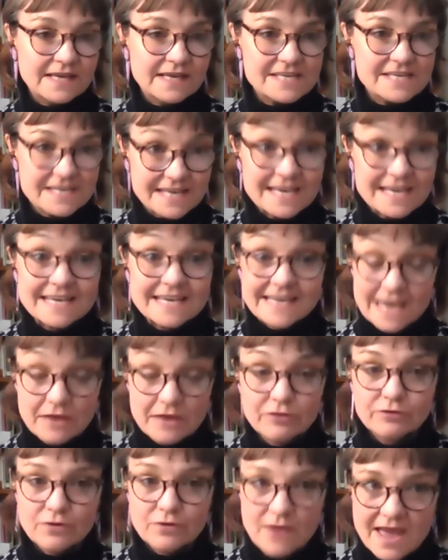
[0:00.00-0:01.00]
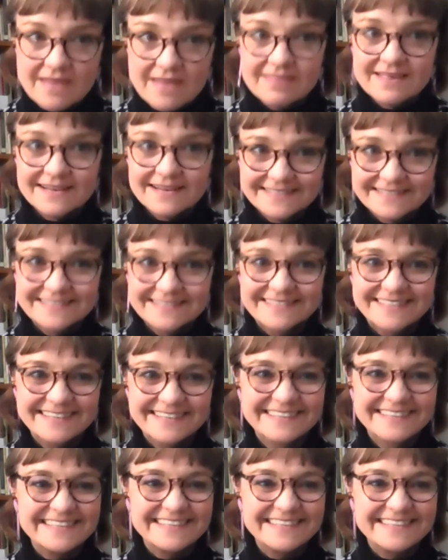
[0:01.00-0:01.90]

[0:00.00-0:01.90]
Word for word: you can get through ethics